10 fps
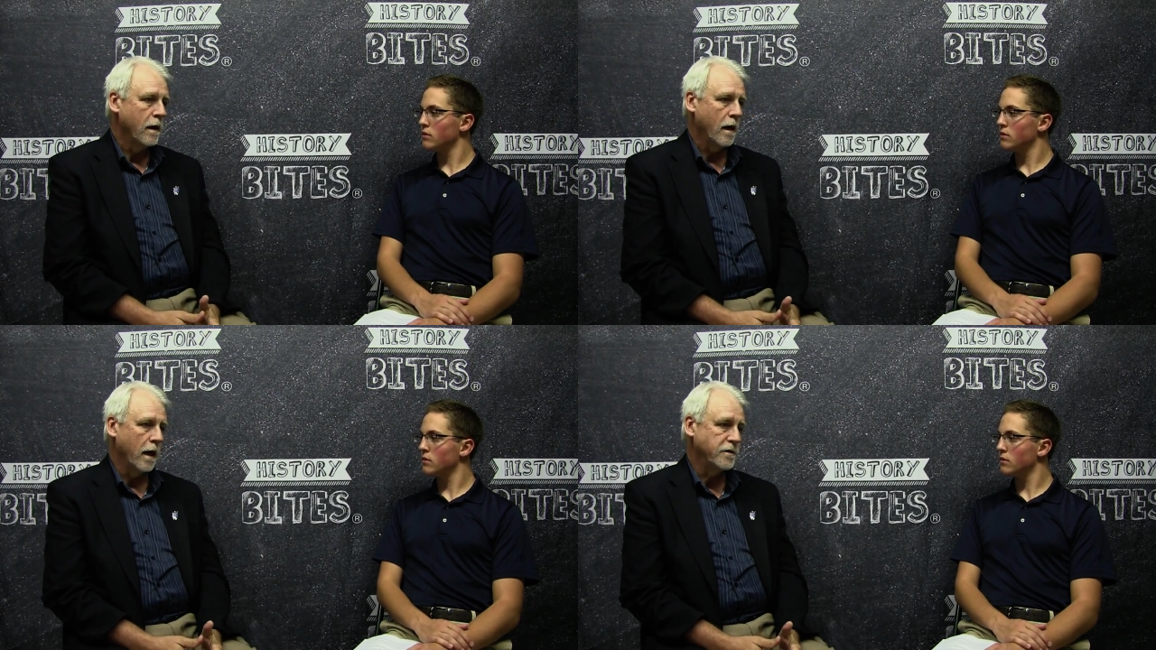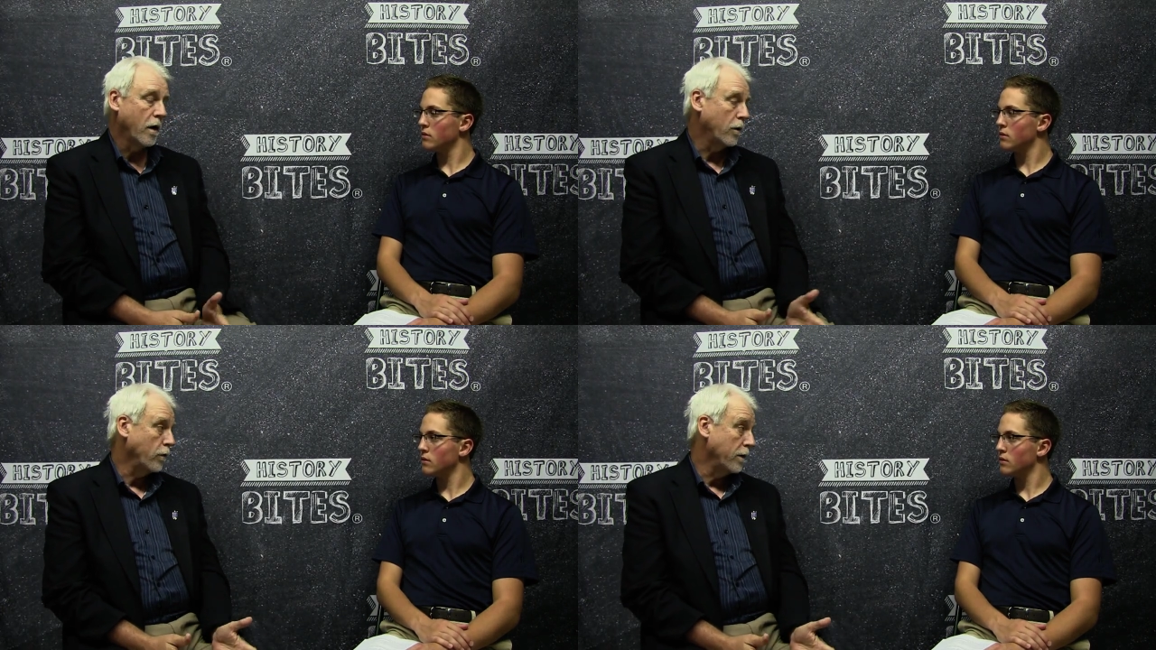Speaker 1: I taught
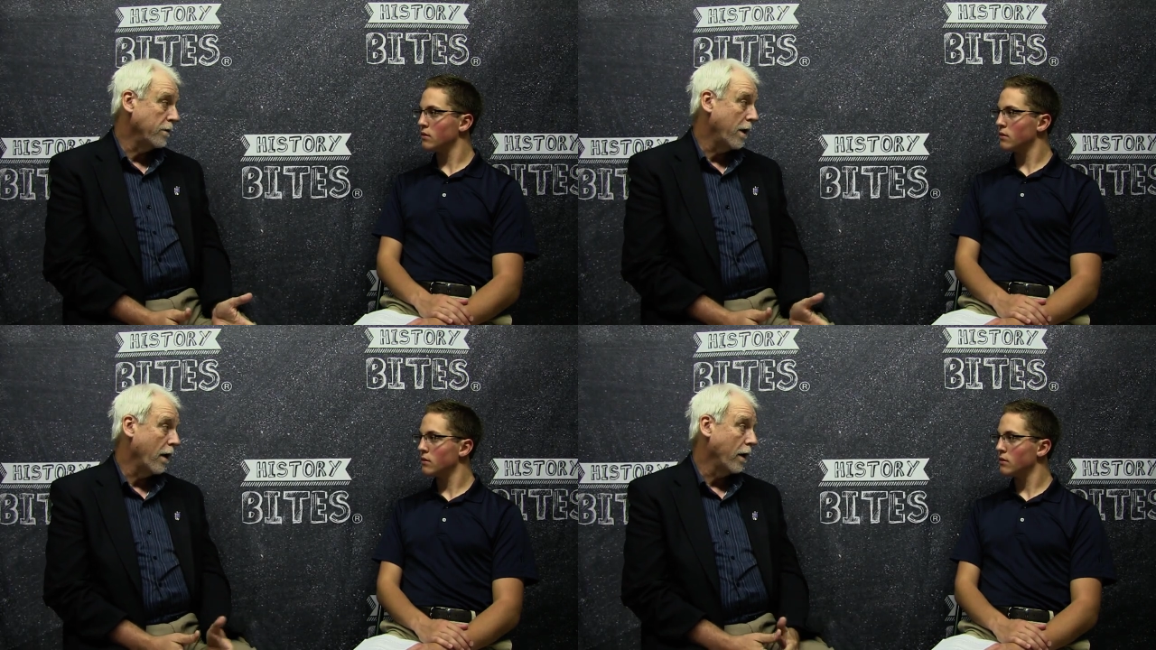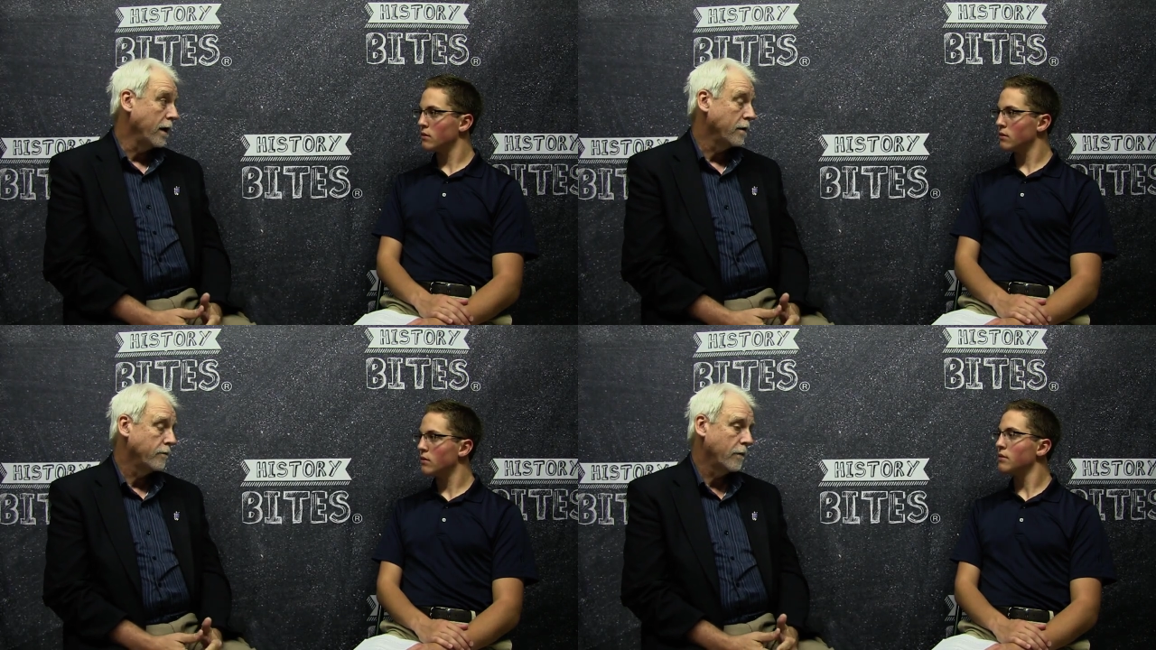at William and Mary.
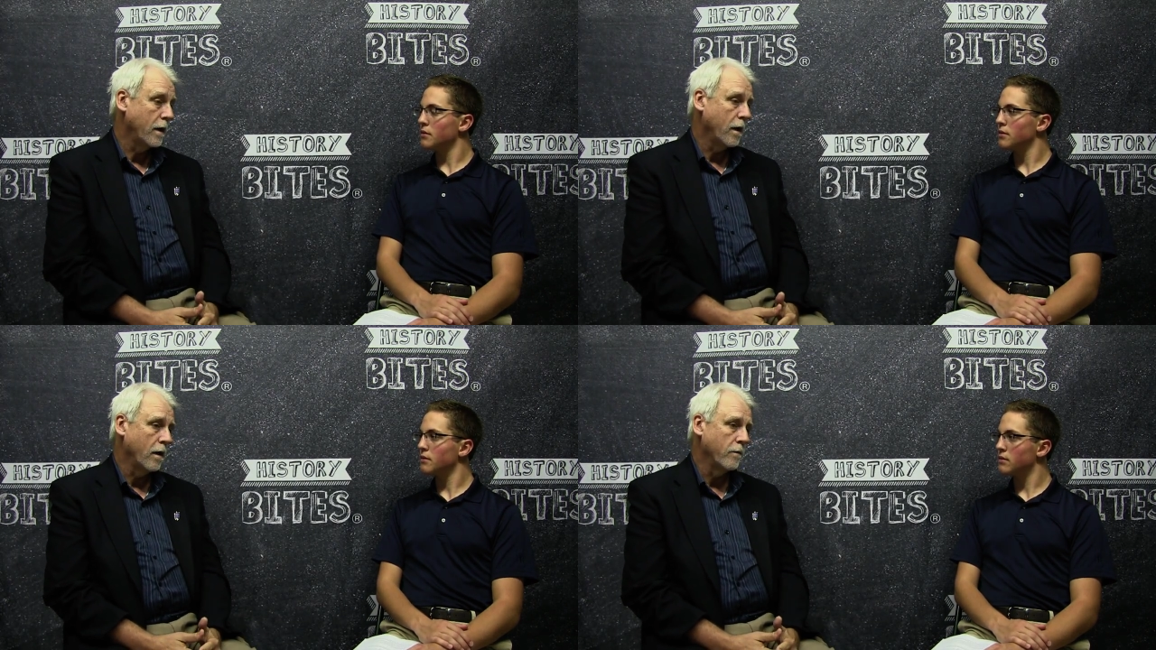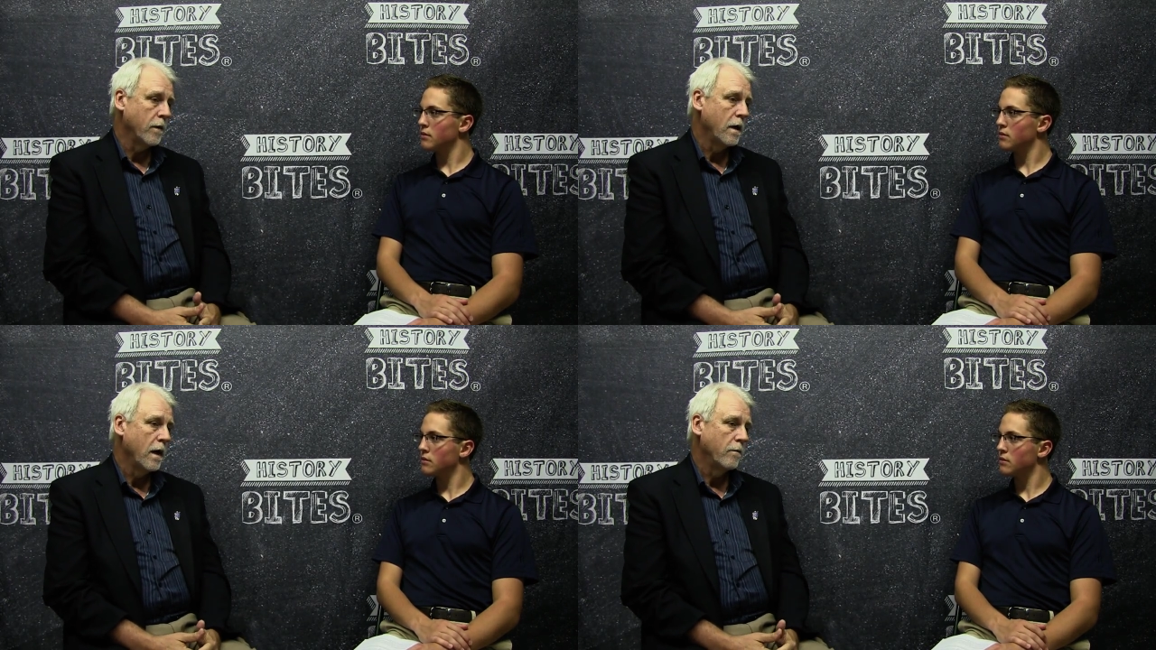Um,
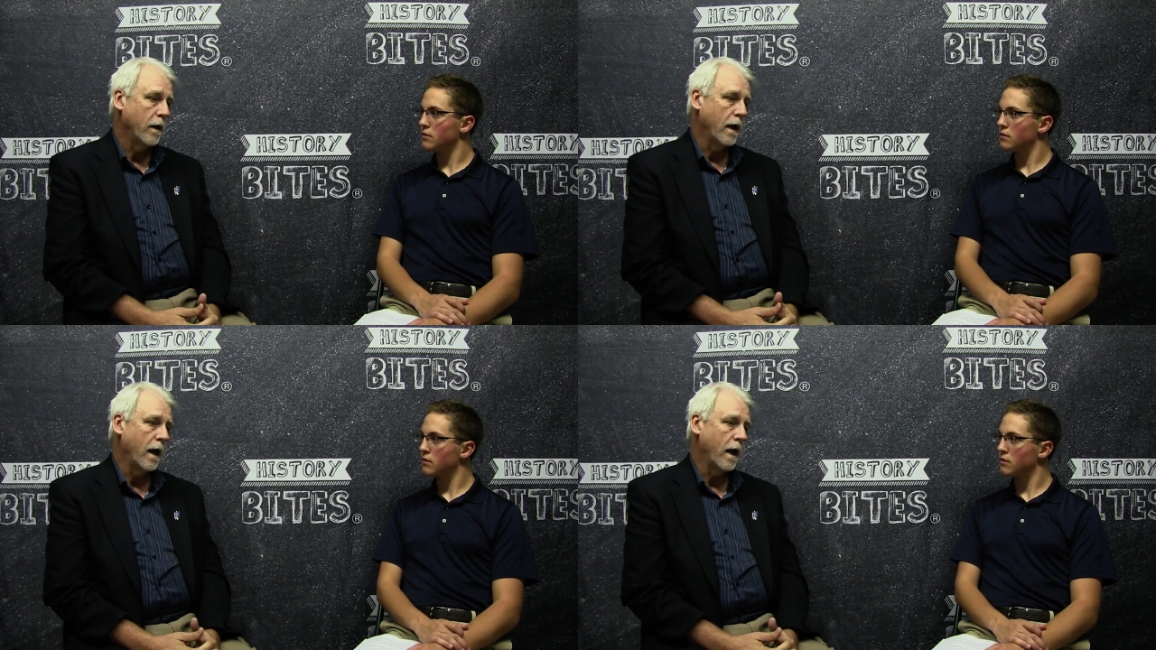But